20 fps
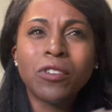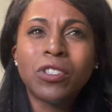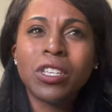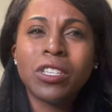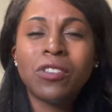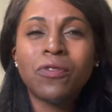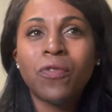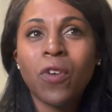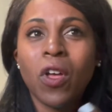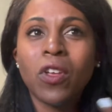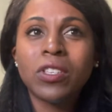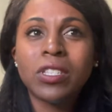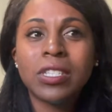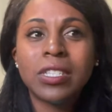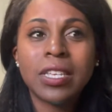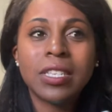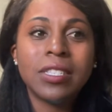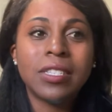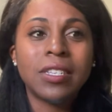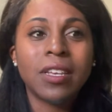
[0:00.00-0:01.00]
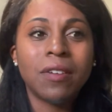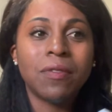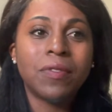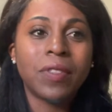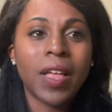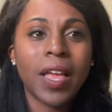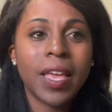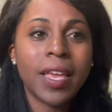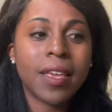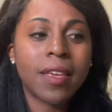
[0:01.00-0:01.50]
this false sense of
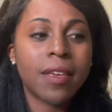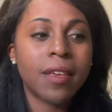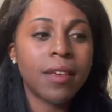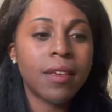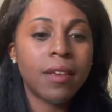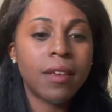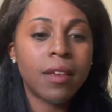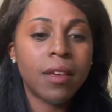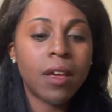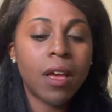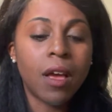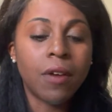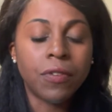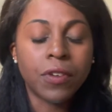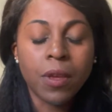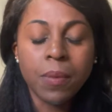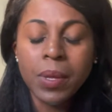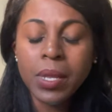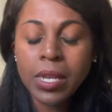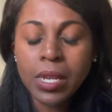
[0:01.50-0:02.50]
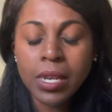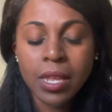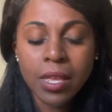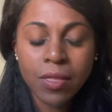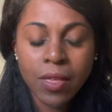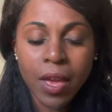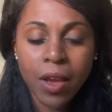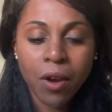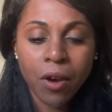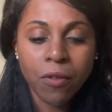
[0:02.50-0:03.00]
like of community
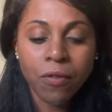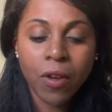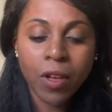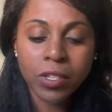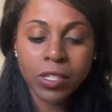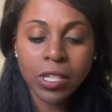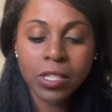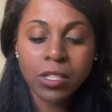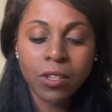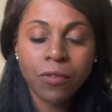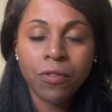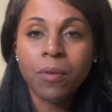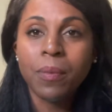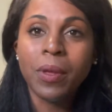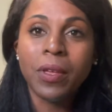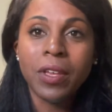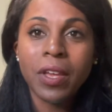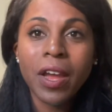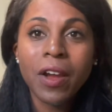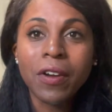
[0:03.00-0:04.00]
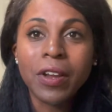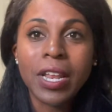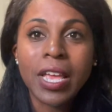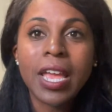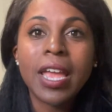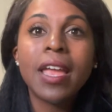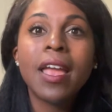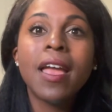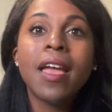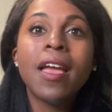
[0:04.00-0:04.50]
there, a false sense of
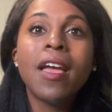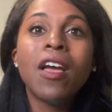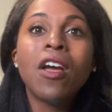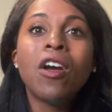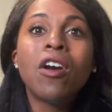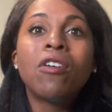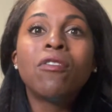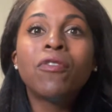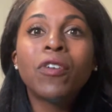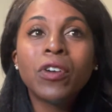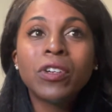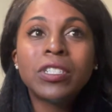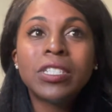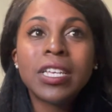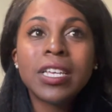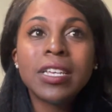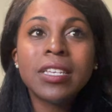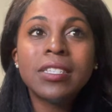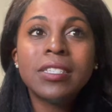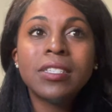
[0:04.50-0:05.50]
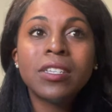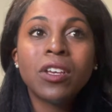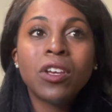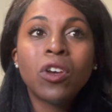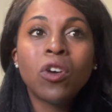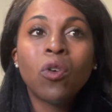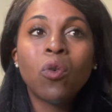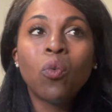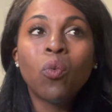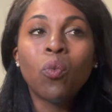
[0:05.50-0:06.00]
familiarity, versus
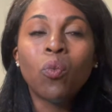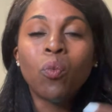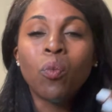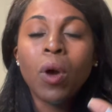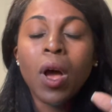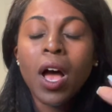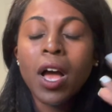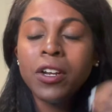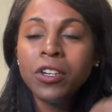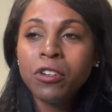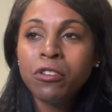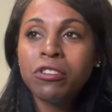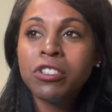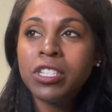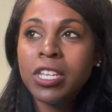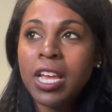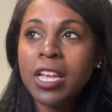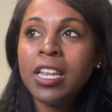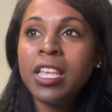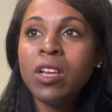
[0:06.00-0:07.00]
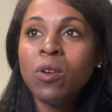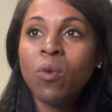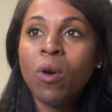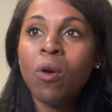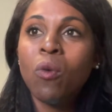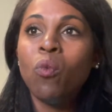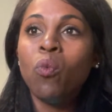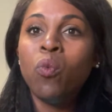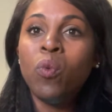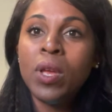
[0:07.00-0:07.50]
understanding
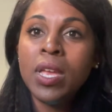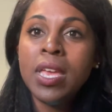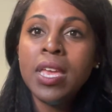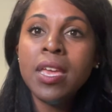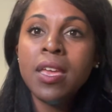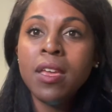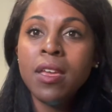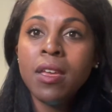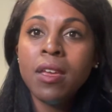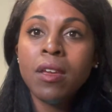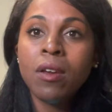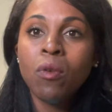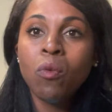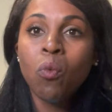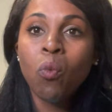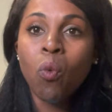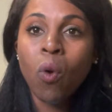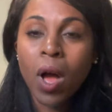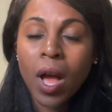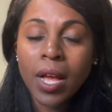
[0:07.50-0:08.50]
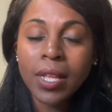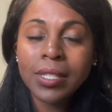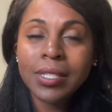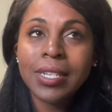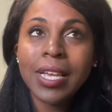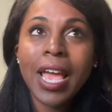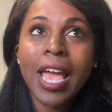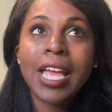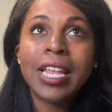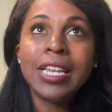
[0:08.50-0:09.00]
what we want
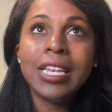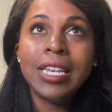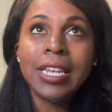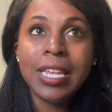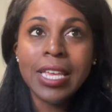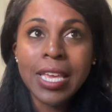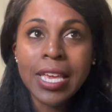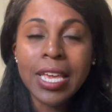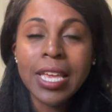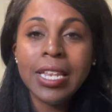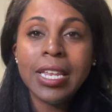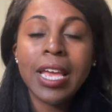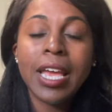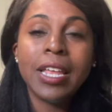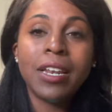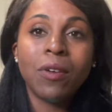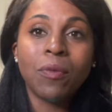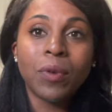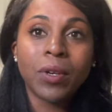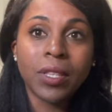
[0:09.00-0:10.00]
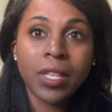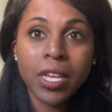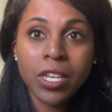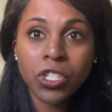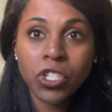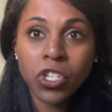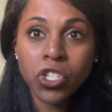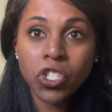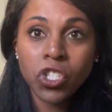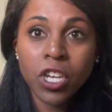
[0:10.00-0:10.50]
and need in a
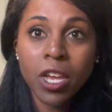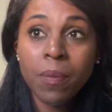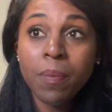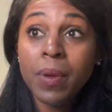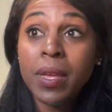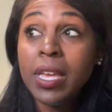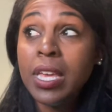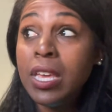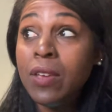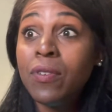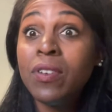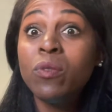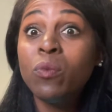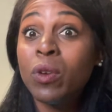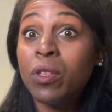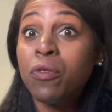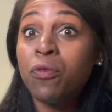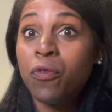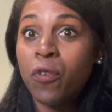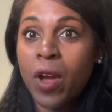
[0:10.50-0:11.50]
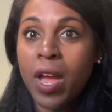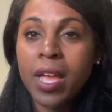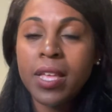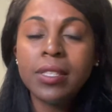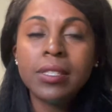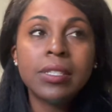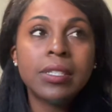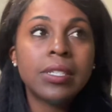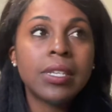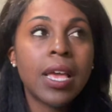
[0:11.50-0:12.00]
relationship, even with
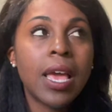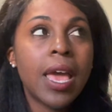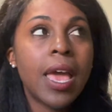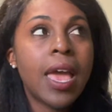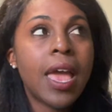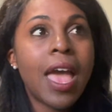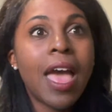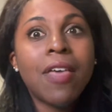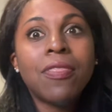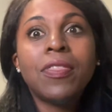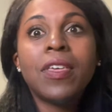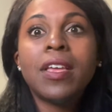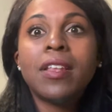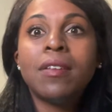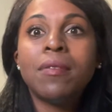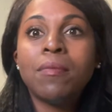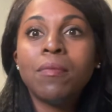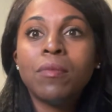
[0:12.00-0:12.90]
friends, and then